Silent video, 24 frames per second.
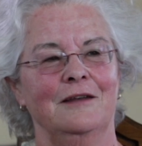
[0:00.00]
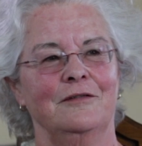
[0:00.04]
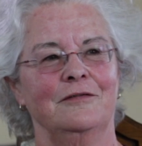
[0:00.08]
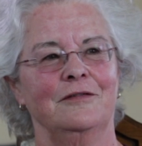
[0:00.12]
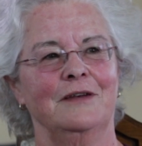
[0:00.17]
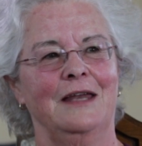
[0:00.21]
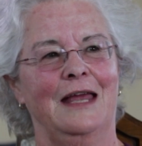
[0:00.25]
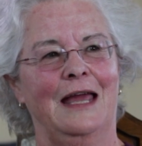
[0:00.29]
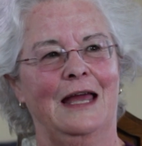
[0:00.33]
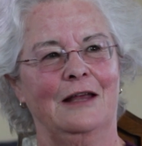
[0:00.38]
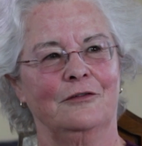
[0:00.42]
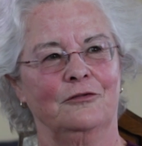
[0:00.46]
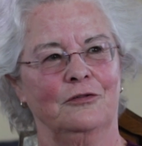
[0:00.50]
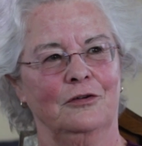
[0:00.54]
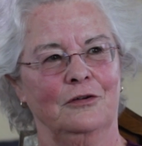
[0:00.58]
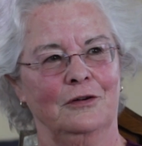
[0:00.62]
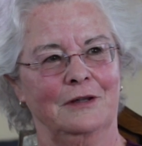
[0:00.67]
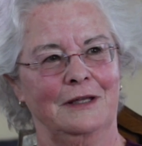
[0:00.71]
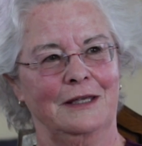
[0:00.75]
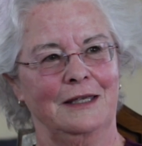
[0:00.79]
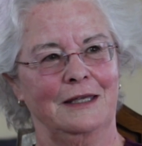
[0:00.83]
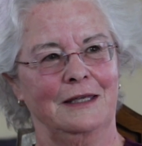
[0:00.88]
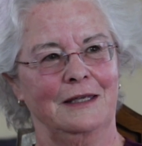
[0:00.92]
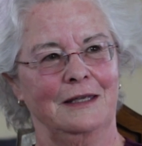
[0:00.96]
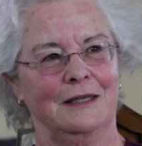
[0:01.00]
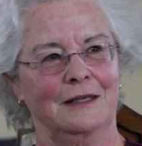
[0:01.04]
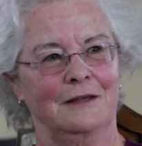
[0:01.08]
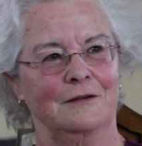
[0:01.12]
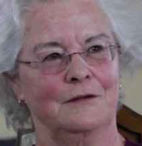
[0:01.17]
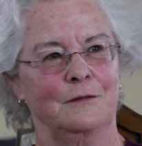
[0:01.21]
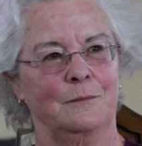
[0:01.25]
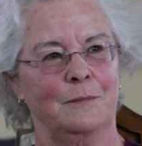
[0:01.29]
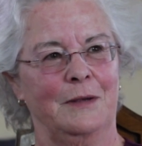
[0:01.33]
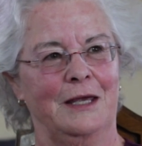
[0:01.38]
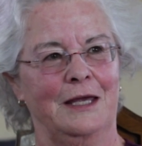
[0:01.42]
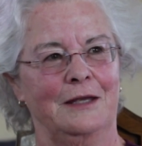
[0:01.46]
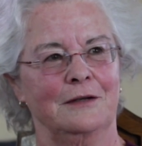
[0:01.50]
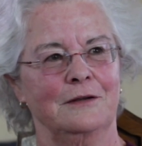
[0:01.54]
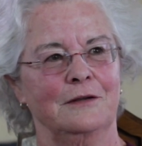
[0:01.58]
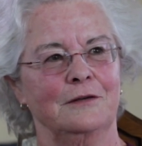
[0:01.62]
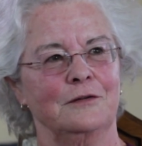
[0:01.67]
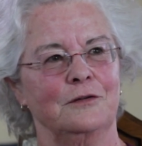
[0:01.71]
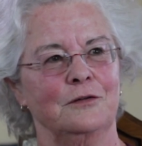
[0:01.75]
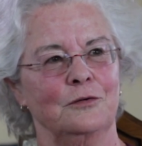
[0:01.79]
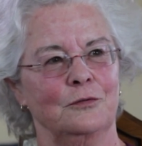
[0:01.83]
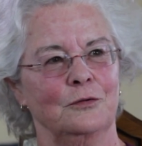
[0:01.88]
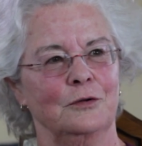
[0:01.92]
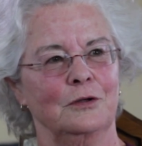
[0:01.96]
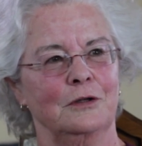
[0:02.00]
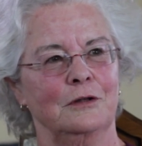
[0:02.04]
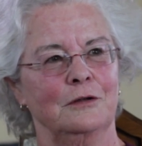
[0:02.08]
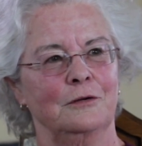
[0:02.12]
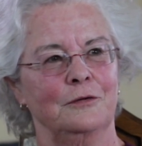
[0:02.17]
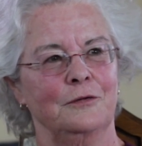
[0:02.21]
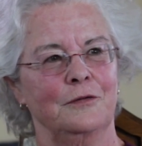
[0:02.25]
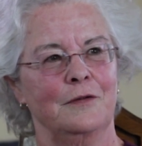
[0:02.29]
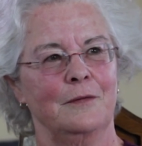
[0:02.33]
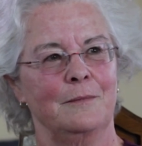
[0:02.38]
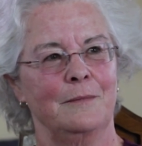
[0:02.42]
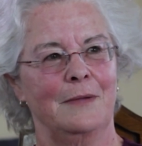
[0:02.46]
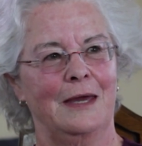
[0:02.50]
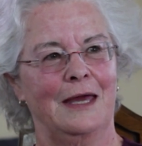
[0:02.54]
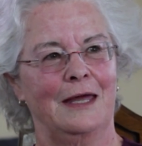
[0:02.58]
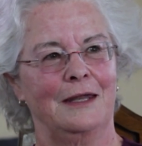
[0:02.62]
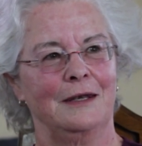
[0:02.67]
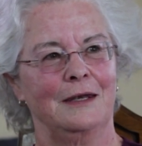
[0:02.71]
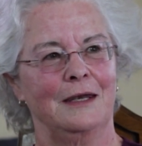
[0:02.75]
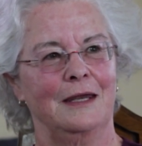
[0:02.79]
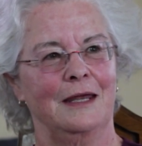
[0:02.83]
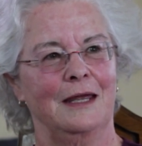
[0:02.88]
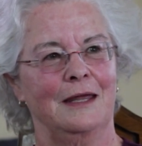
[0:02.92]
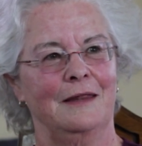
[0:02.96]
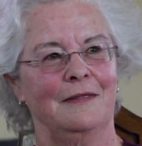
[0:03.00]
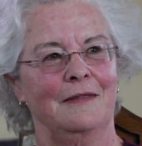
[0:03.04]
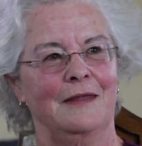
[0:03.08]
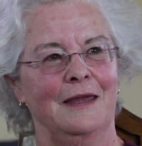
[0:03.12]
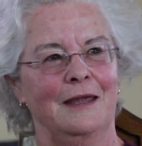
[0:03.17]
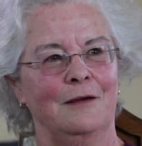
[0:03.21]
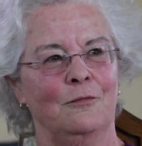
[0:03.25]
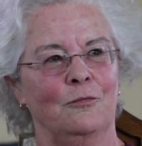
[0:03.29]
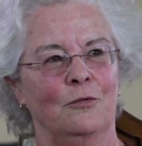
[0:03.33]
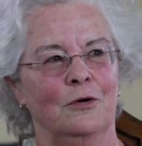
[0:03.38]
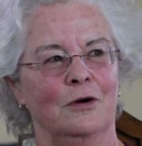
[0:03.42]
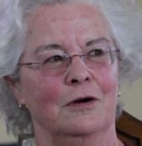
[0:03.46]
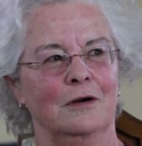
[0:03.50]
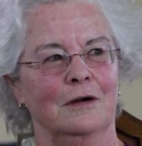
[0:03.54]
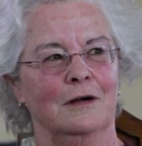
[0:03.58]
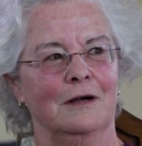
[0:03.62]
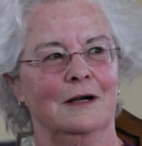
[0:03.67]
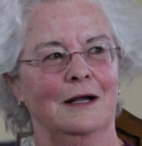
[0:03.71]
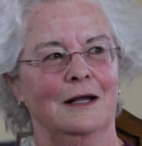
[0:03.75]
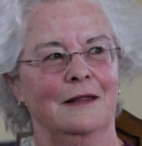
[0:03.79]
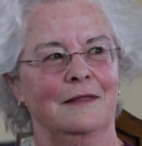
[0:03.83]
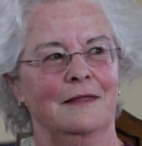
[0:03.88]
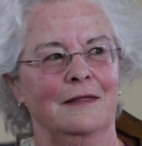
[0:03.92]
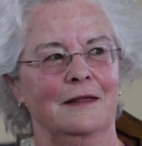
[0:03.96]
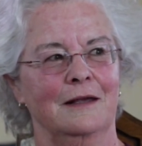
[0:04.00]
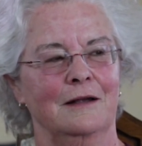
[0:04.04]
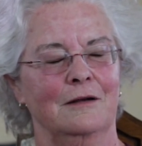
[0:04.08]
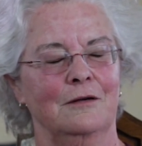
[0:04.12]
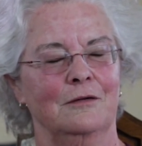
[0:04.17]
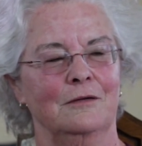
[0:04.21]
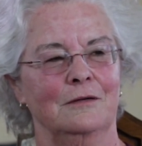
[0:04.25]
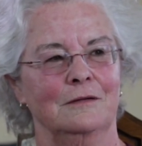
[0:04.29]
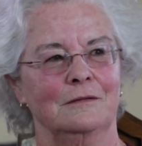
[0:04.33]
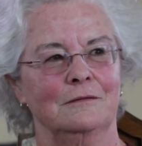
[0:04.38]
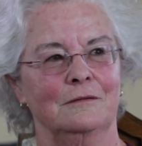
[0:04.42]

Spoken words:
of naturally expanded to include the men, and they were, I think,